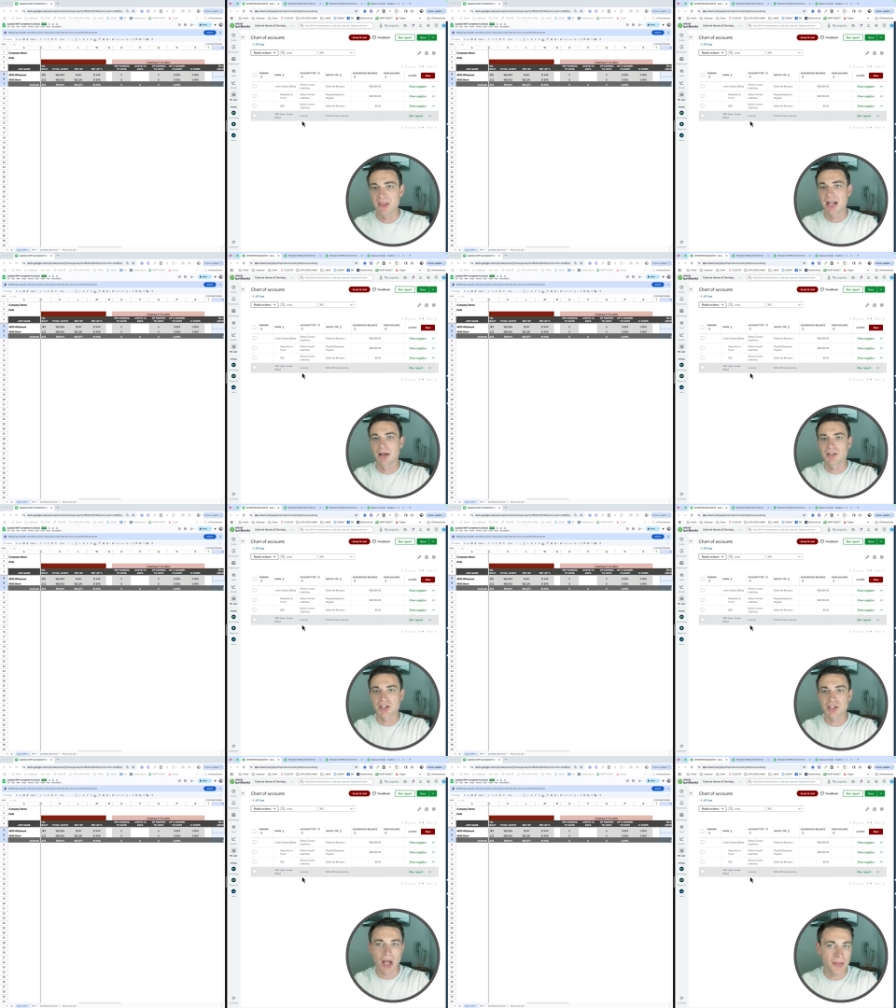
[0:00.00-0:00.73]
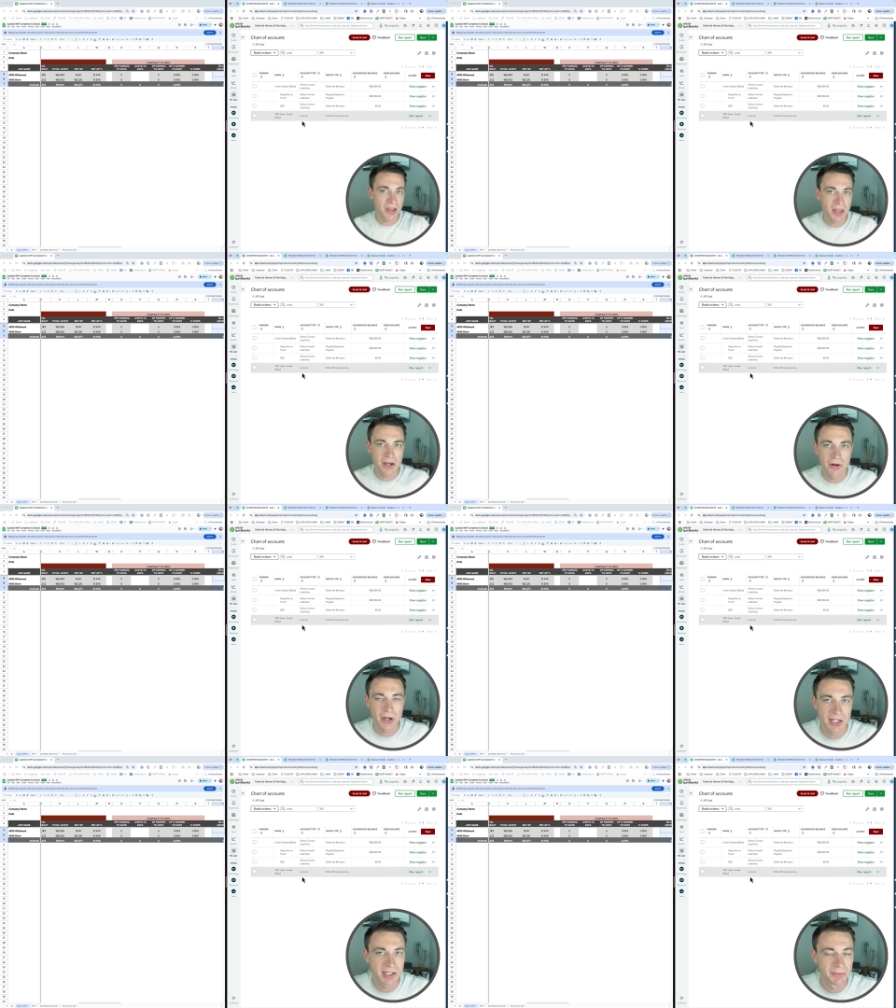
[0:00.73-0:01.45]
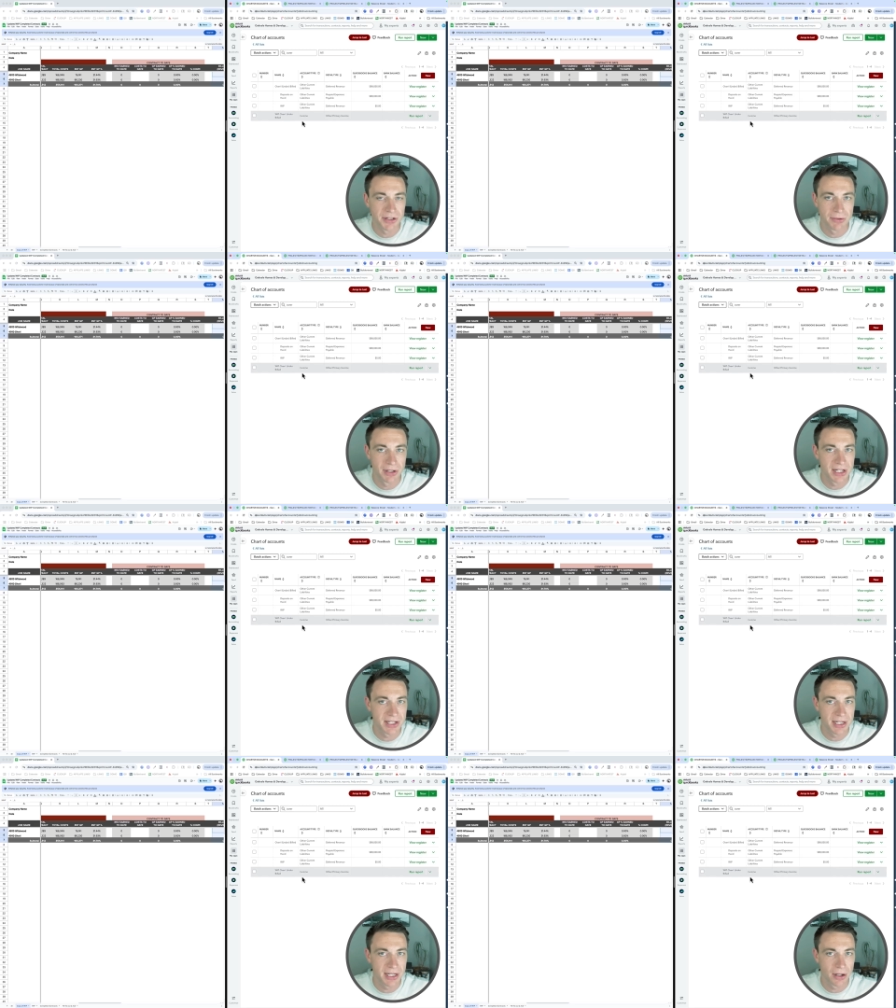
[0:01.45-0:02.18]
Now this is nothing that your customer is going to
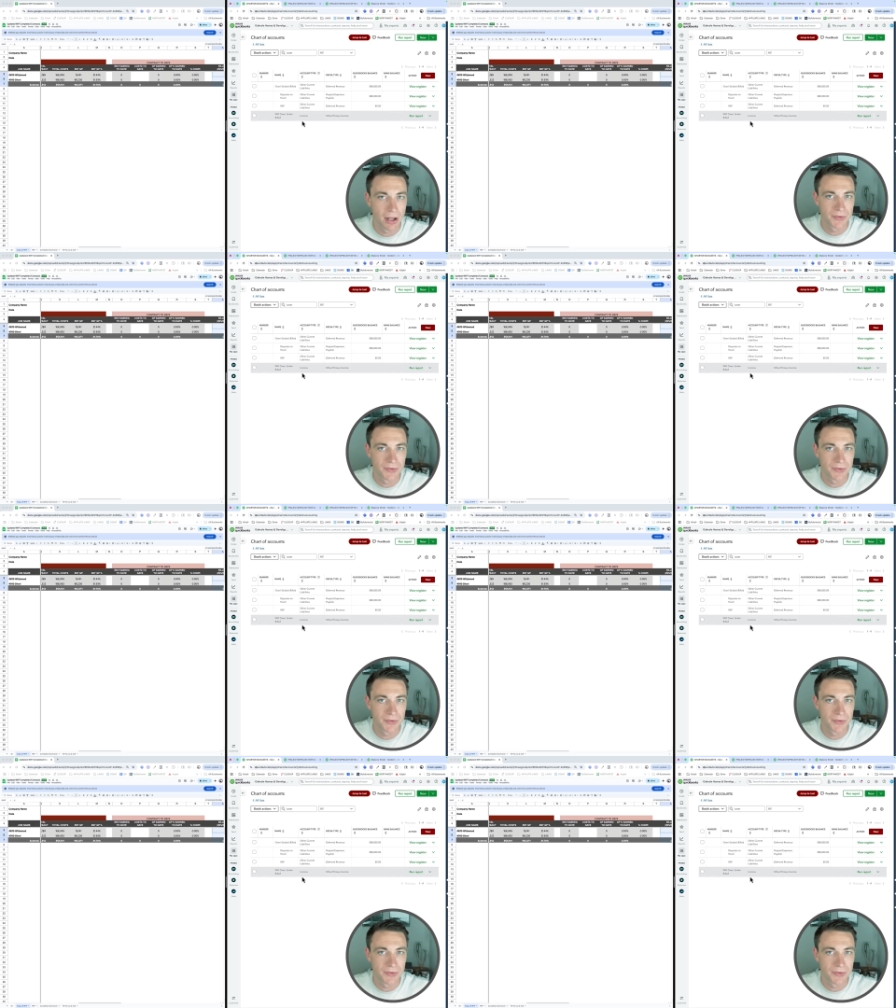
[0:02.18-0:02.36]
see at all.